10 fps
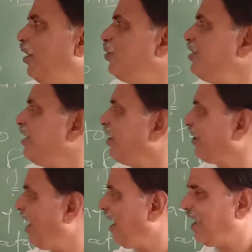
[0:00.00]
using
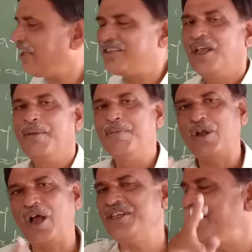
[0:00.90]
class,
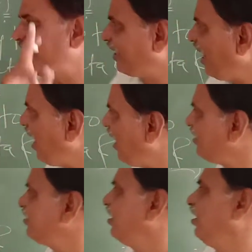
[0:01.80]
because in a
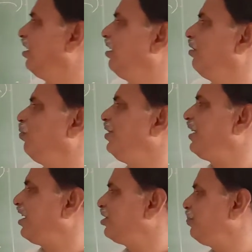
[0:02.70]
class we
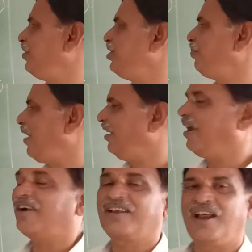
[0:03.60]
can specify
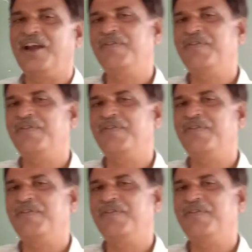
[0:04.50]
data and